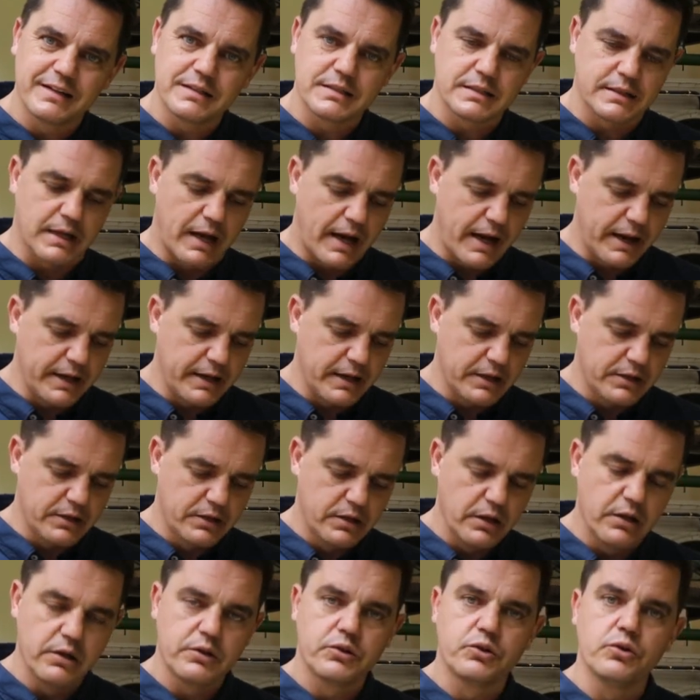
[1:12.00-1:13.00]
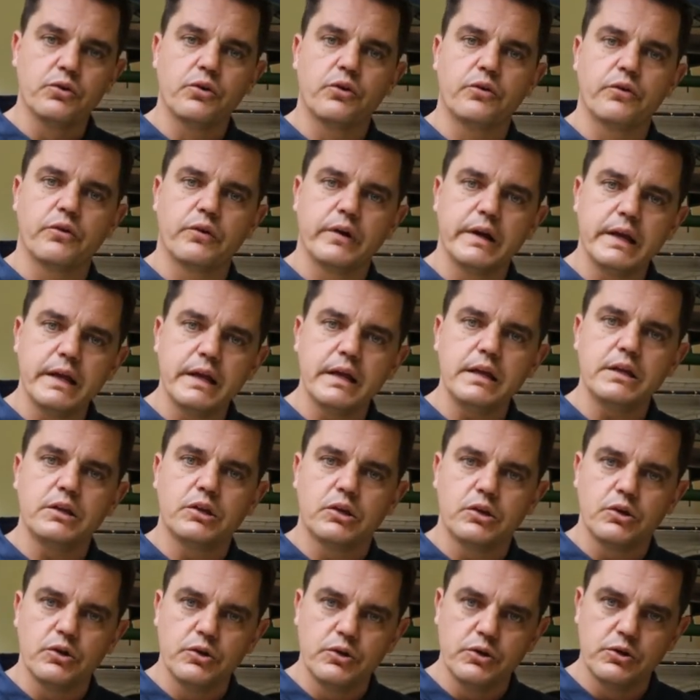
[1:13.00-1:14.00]
decided to
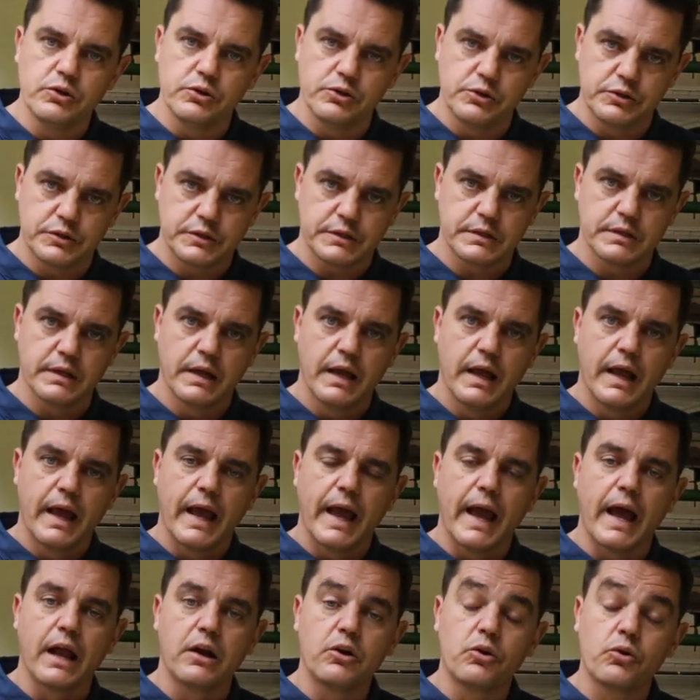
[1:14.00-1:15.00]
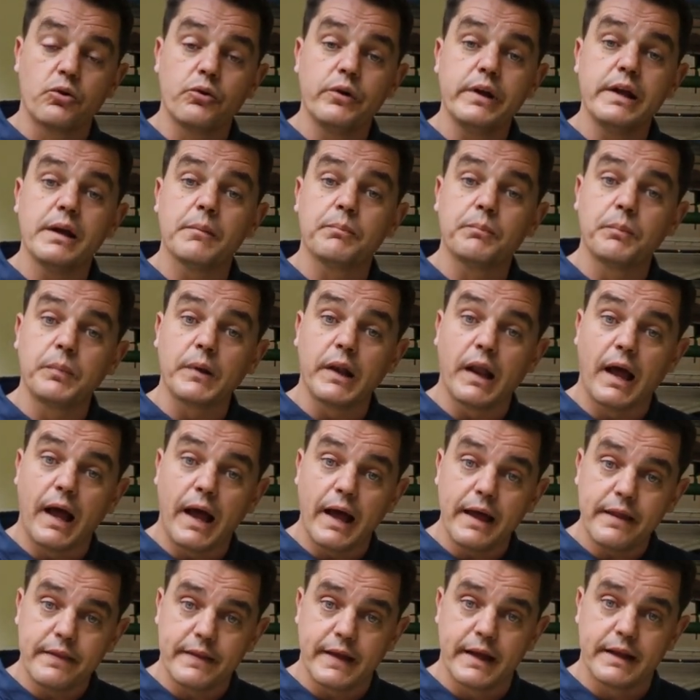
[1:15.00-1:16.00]
reuse and
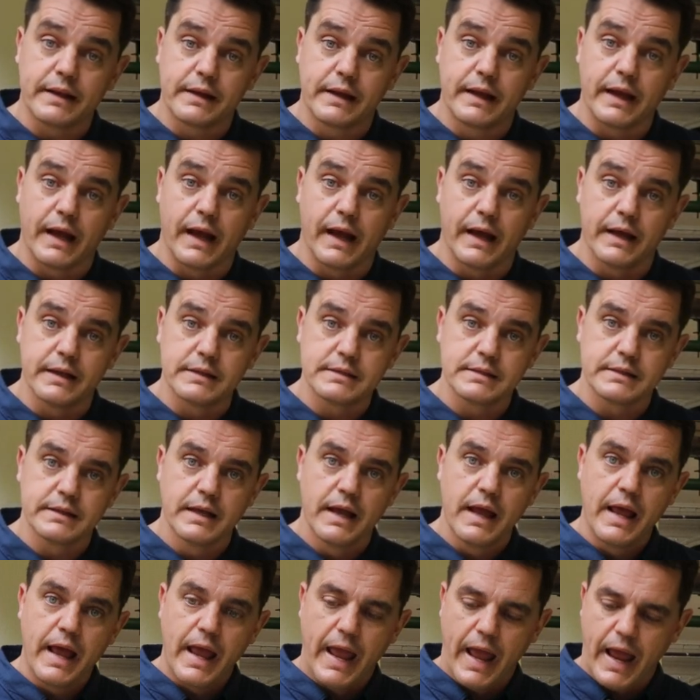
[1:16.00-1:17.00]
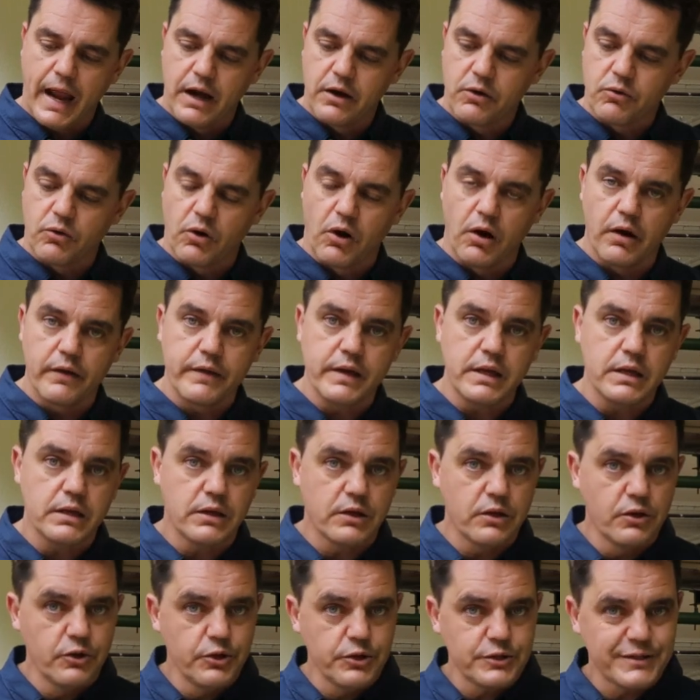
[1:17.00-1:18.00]
reapply that gas and rather
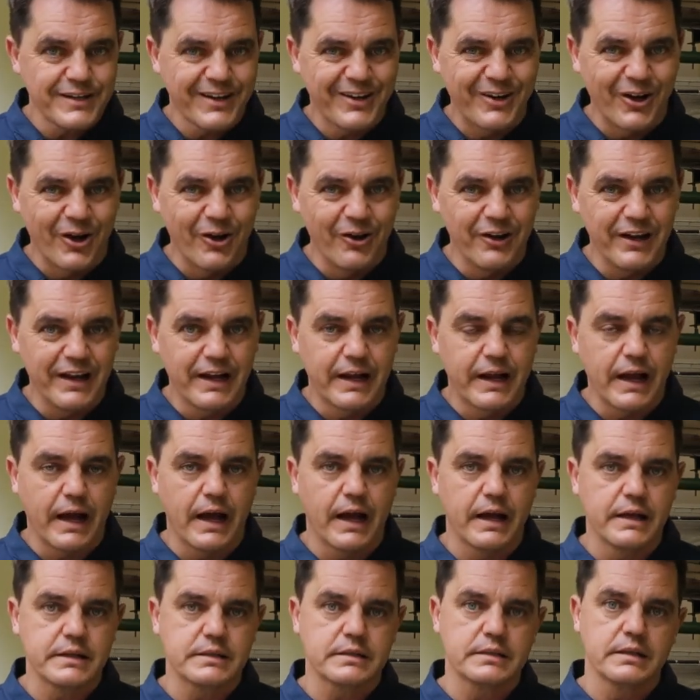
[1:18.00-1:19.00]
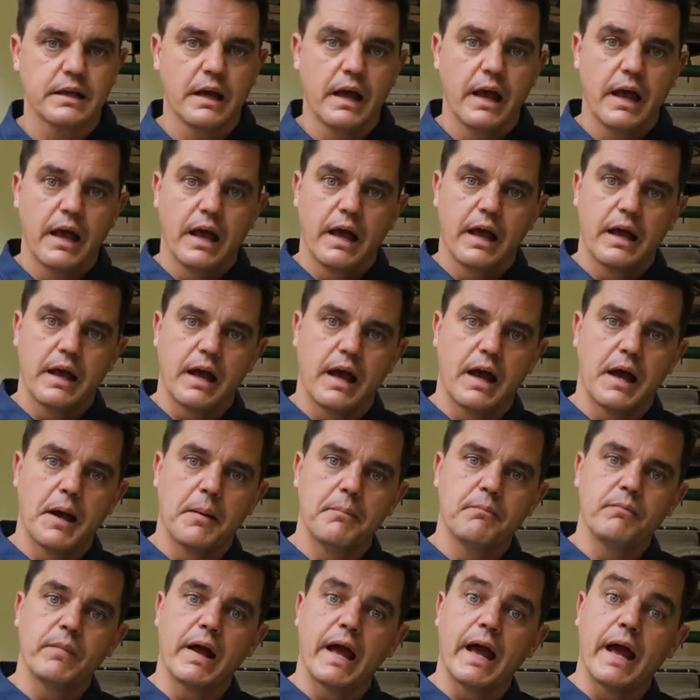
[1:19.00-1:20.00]
use Egoli Gas
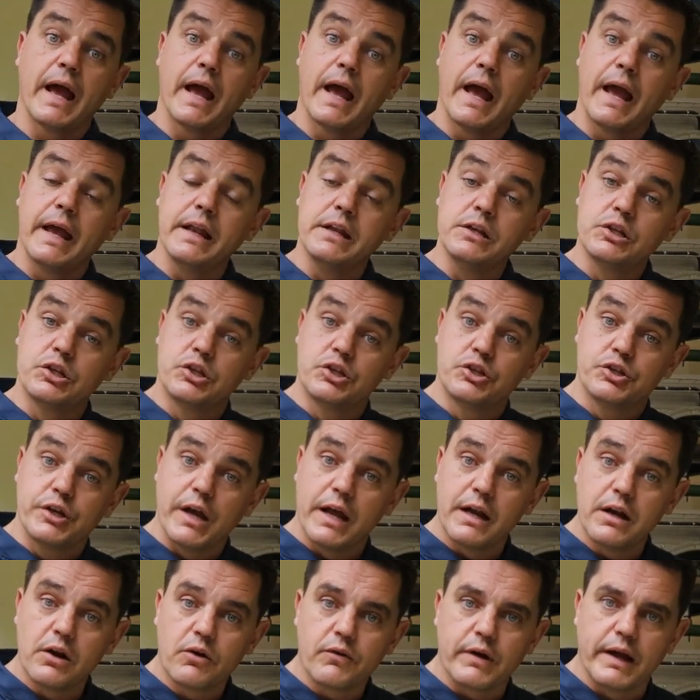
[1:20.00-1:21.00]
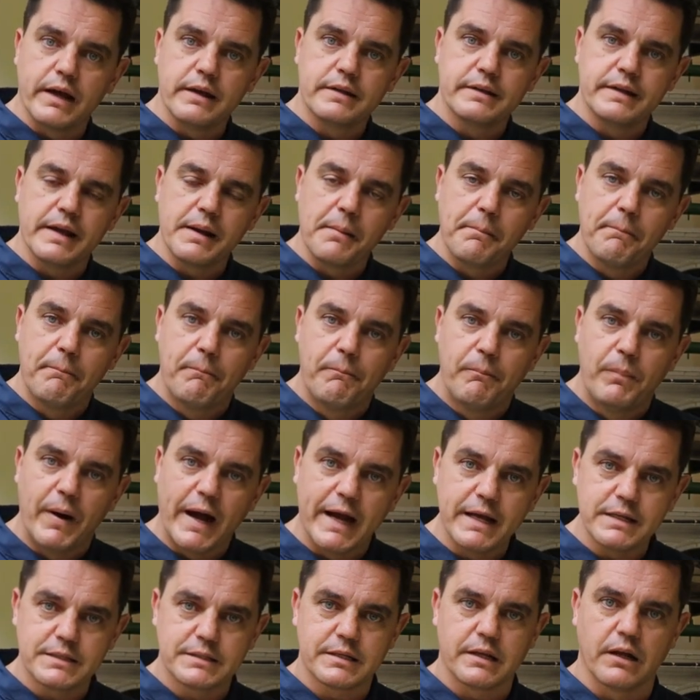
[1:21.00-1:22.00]
in generating
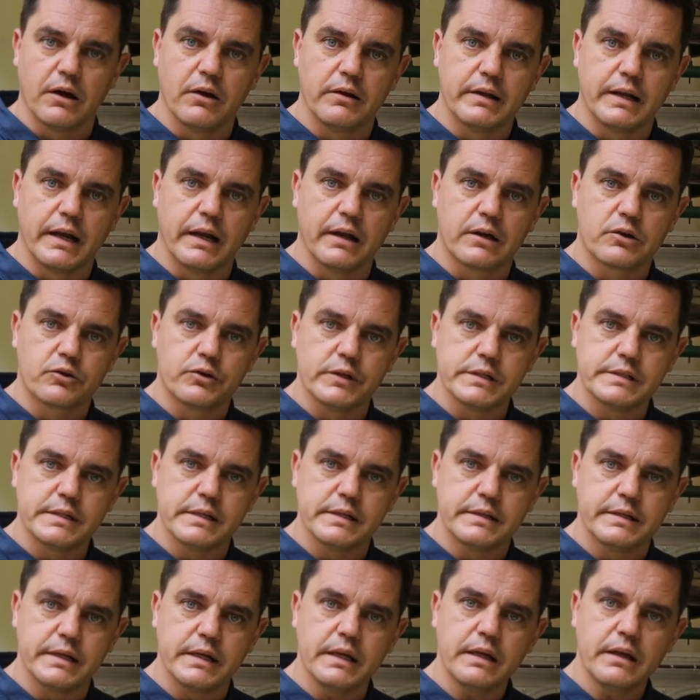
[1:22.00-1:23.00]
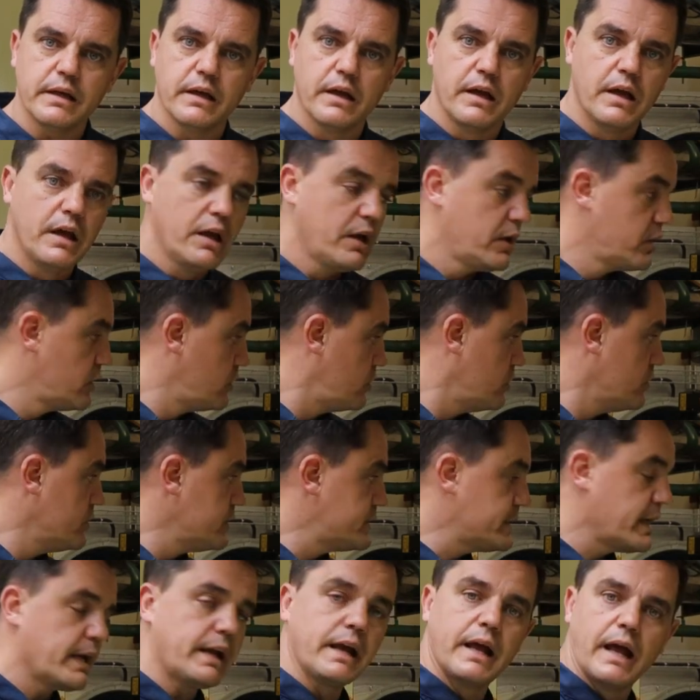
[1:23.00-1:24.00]
baseload electricity
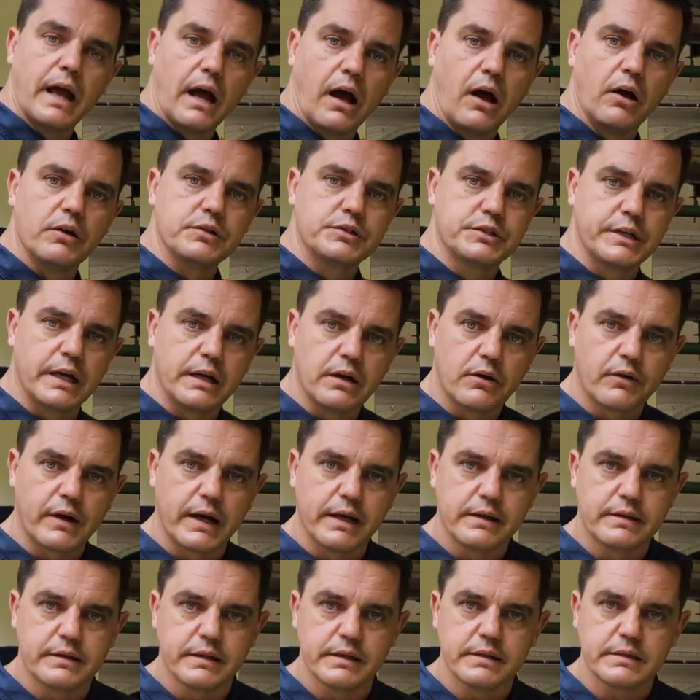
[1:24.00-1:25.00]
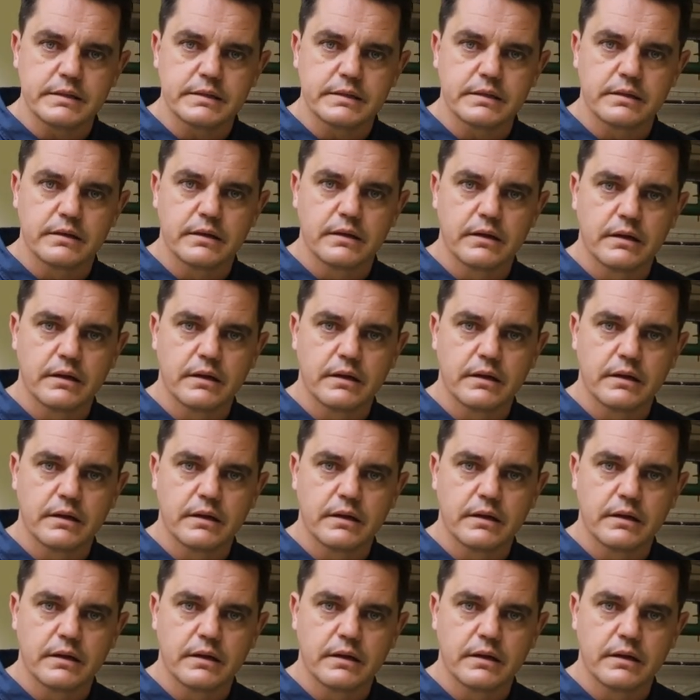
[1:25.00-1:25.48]
using our generators.